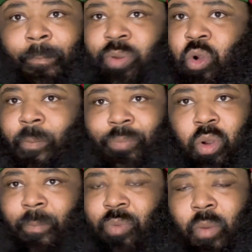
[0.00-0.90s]
Boom,
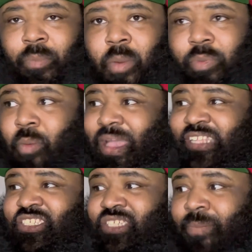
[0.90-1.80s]
boom, boom, boom, boom.
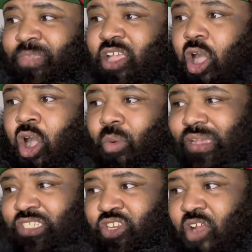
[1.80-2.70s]
It's something
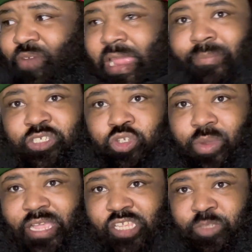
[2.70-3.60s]
always Darvin Ham is
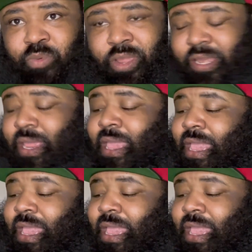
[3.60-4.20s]
doing at this point.